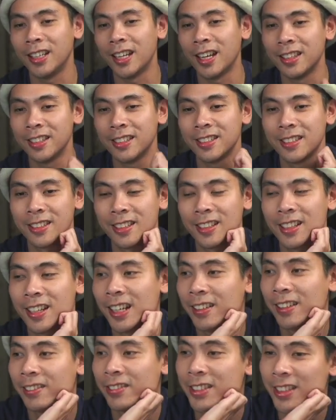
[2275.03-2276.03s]
Yeah, this is the
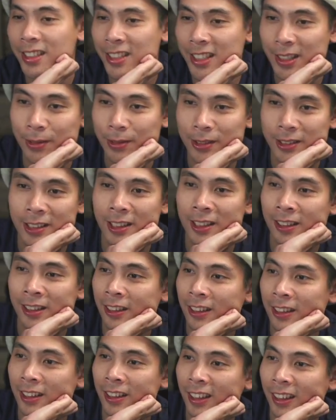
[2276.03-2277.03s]
kind of 60%
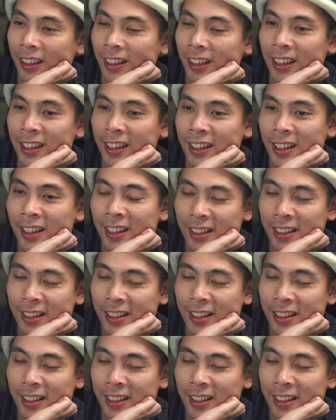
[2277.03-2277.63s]
that I like.